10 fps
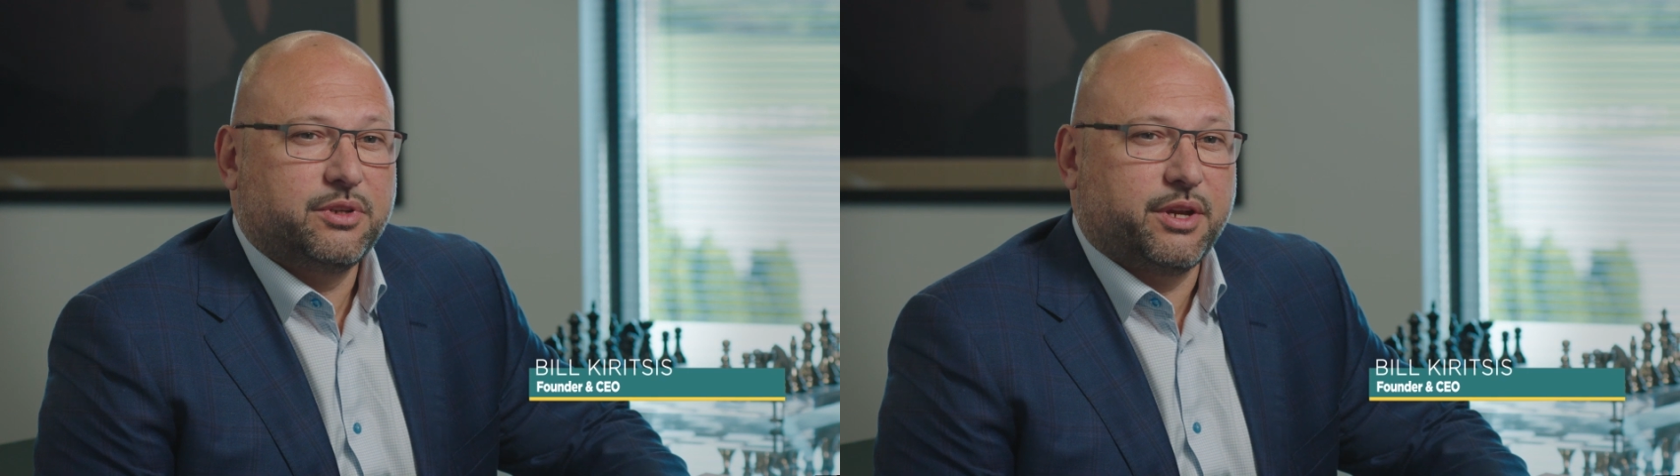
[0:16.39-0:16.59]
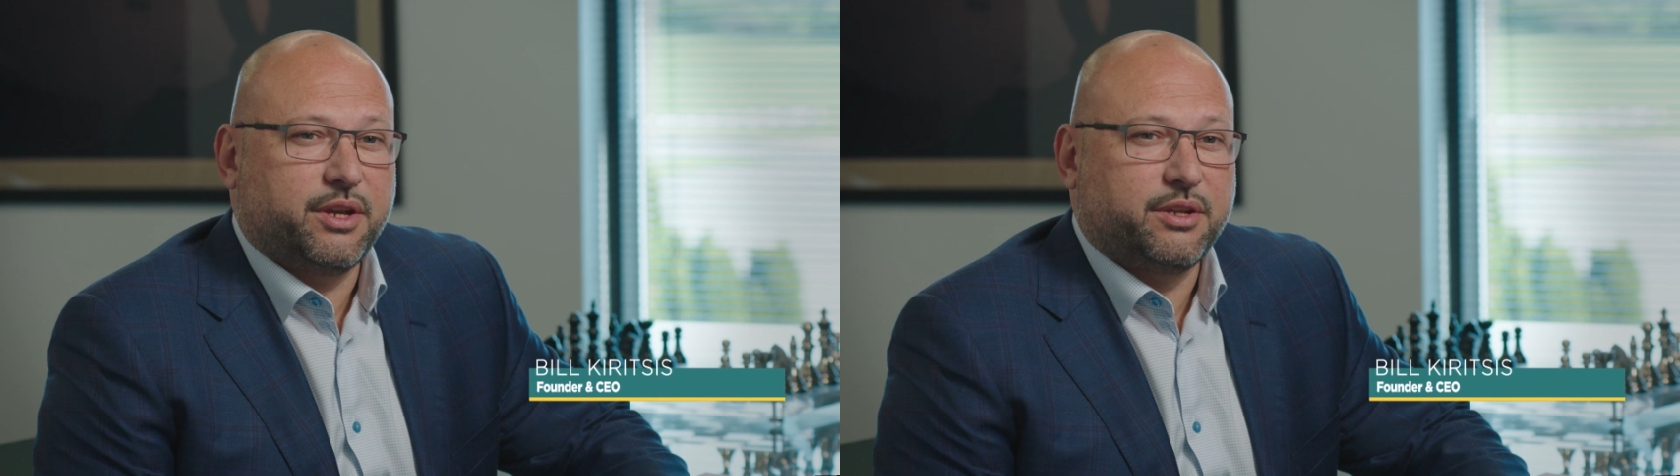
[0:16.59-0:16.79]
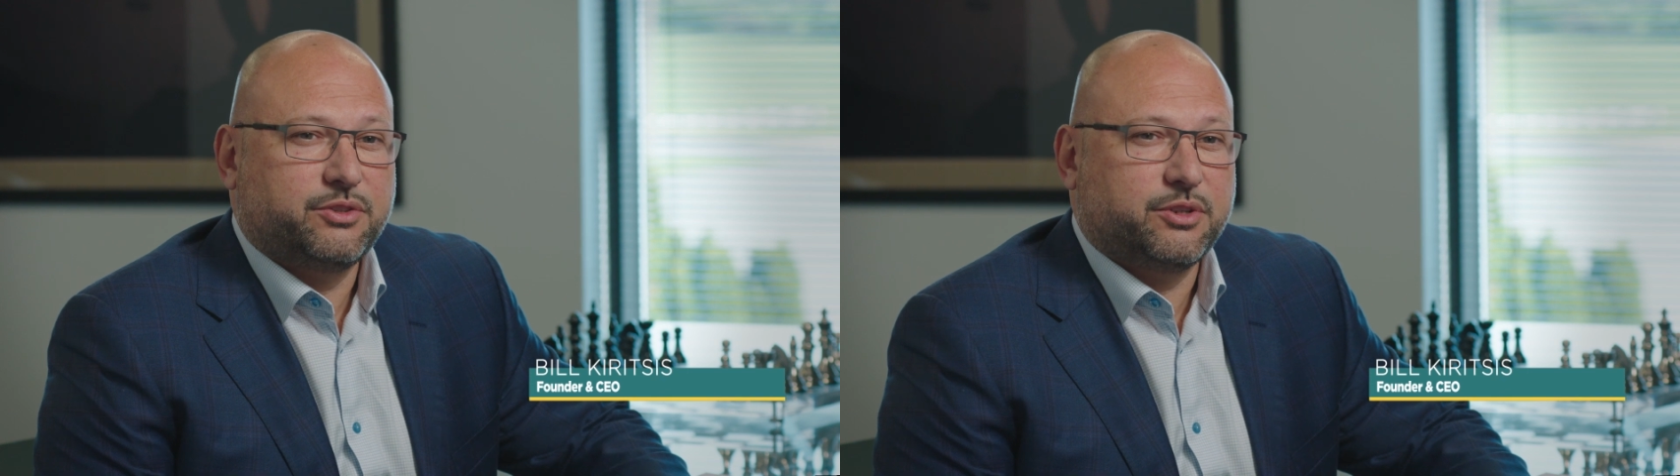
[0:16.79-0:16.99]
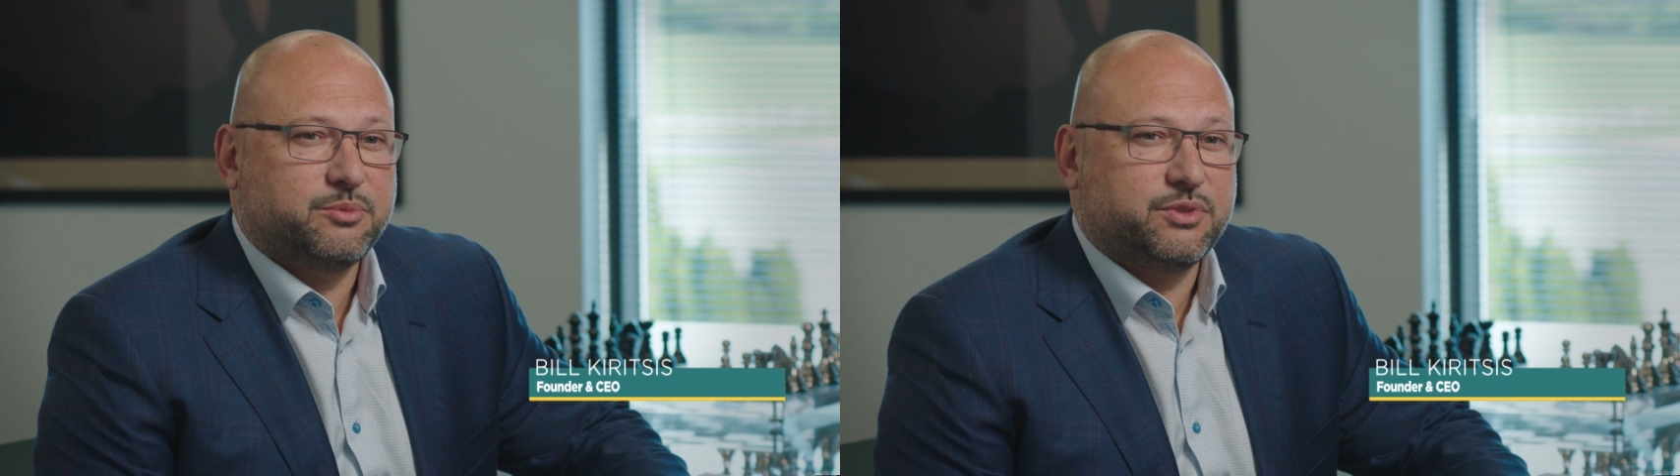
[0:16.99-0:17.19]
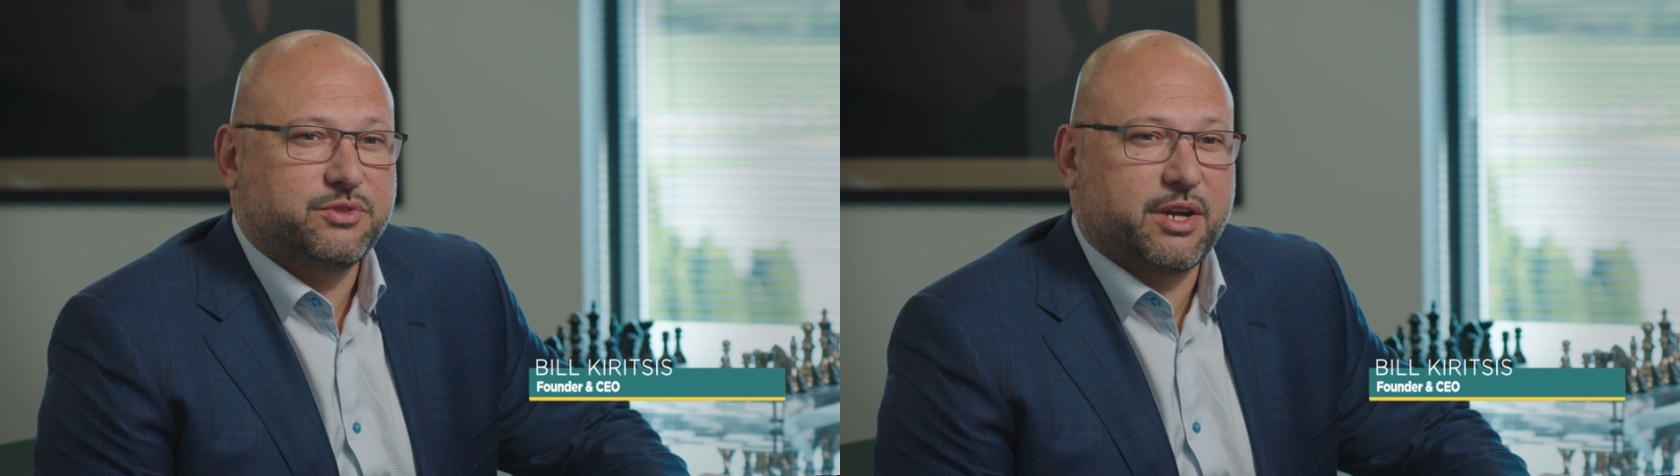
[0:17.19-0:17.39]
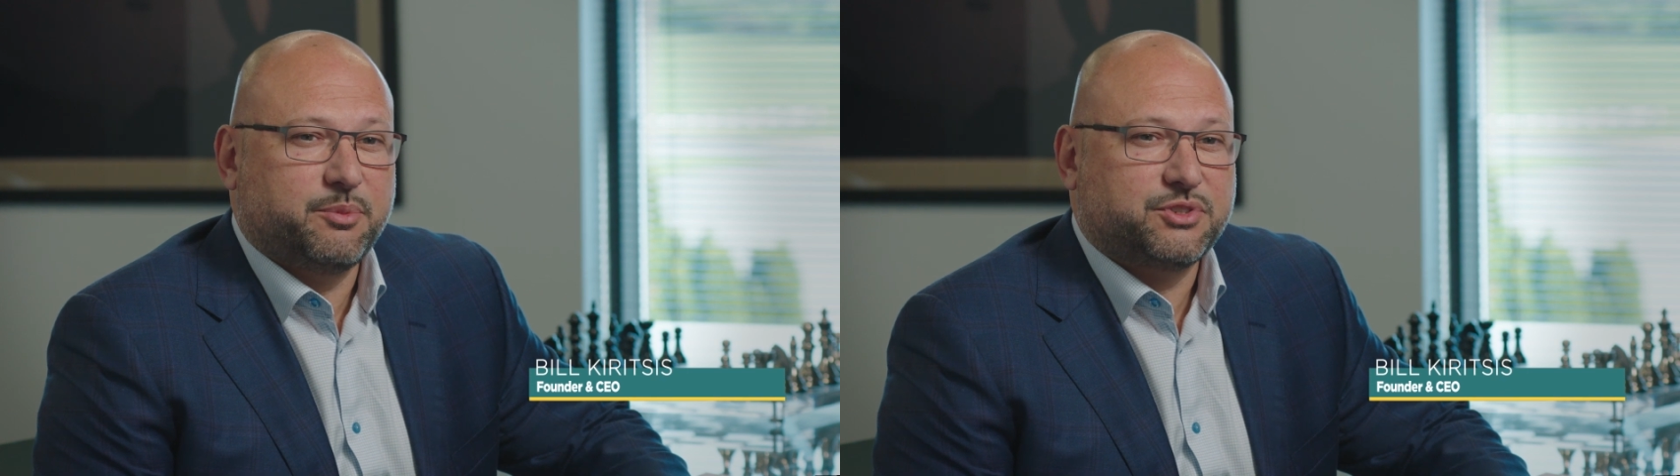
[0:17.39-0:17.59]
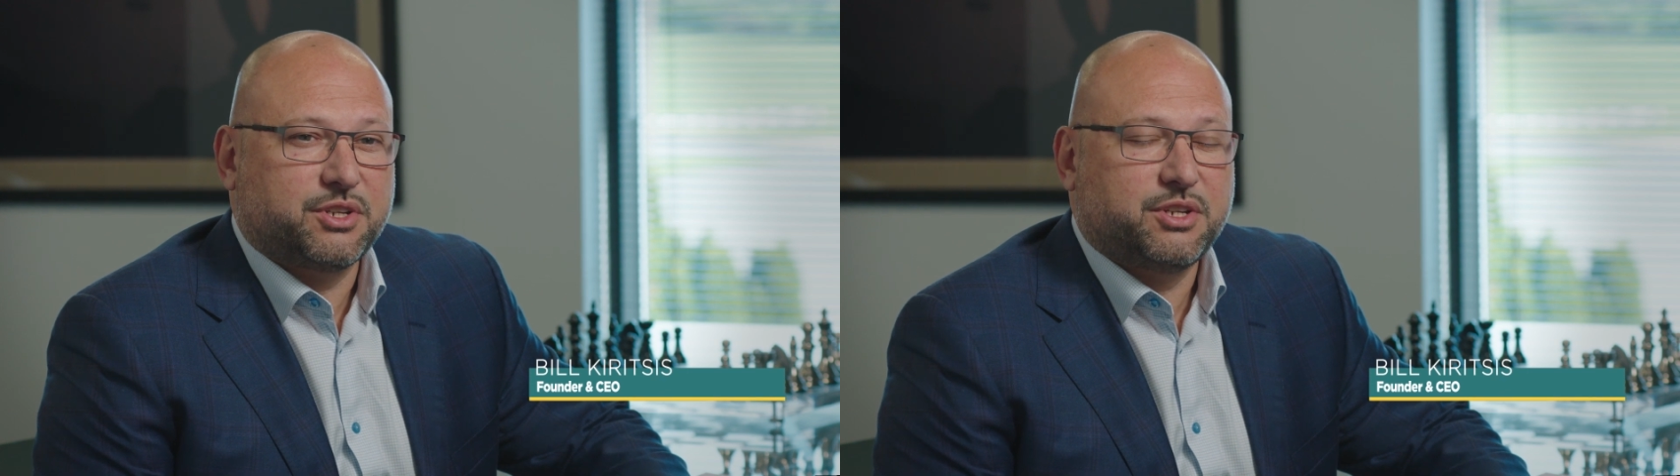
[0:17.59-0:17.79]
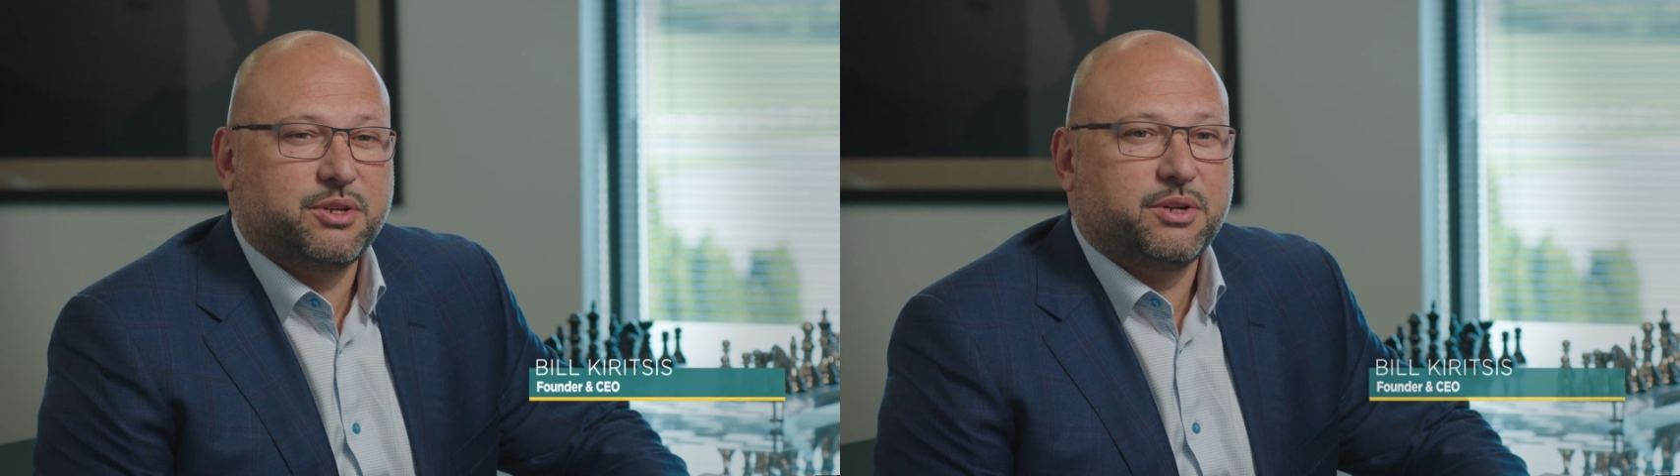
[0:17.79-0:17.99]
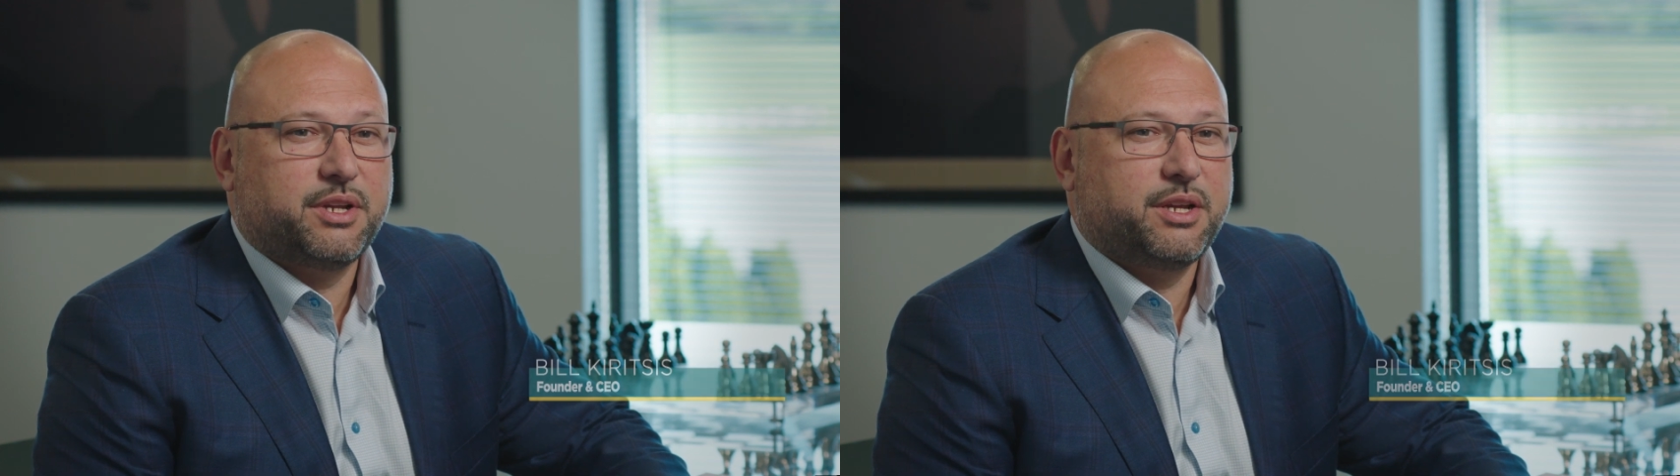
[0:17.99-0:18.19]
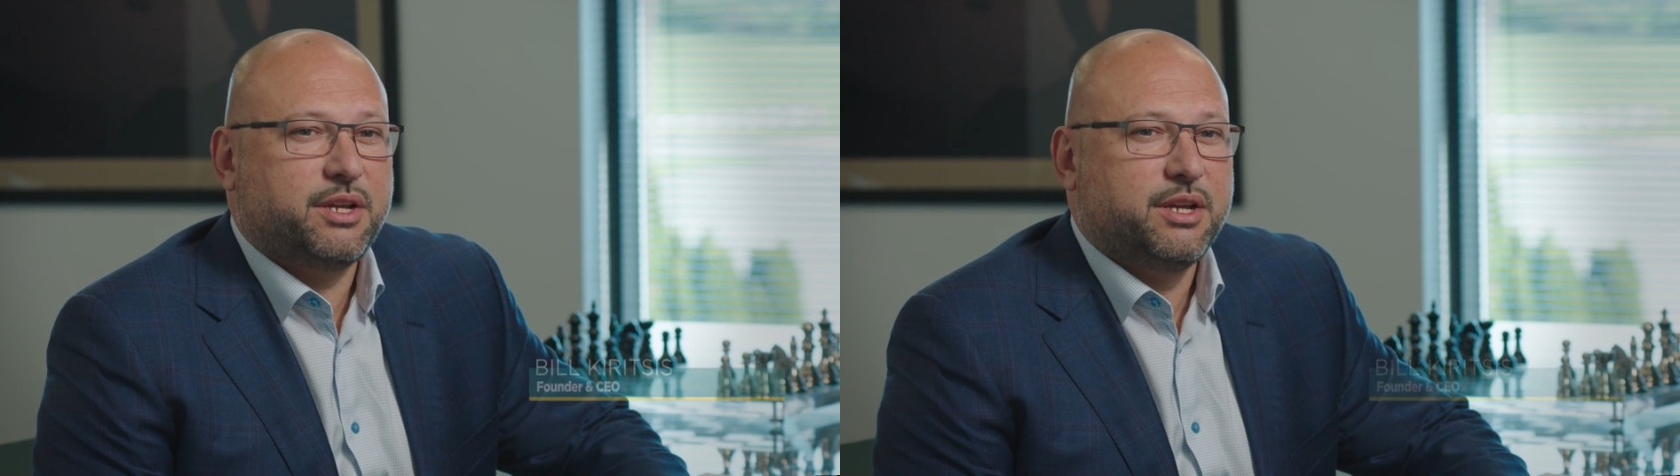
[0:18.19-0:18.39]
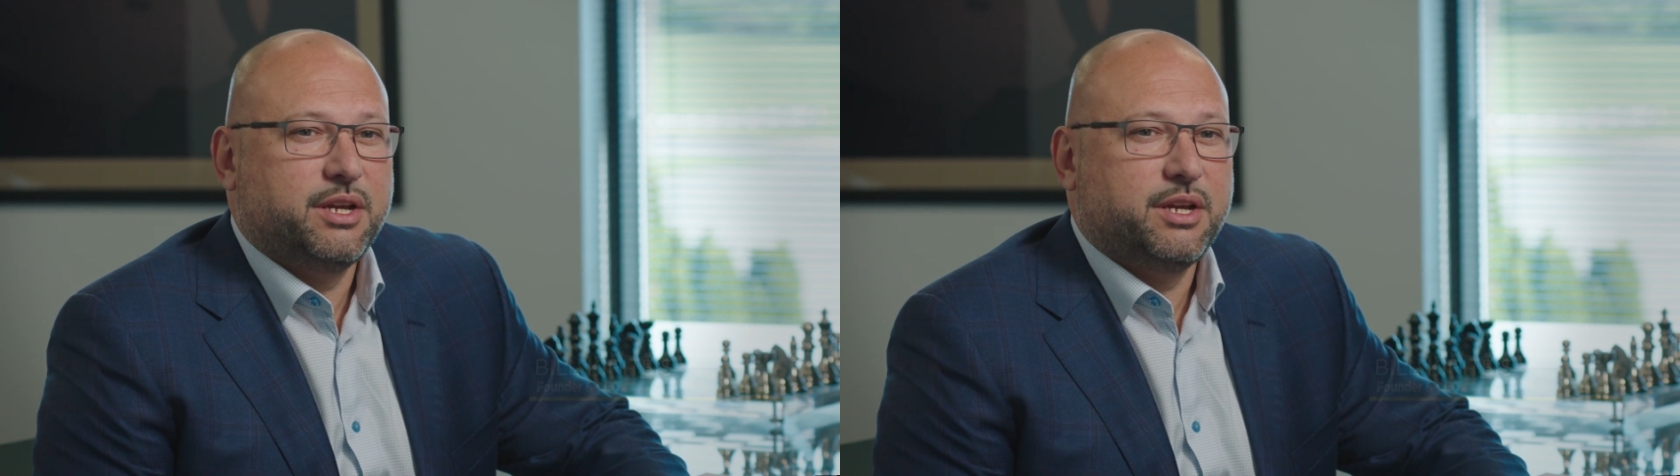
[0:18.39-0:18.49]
in terms of cybersecurity,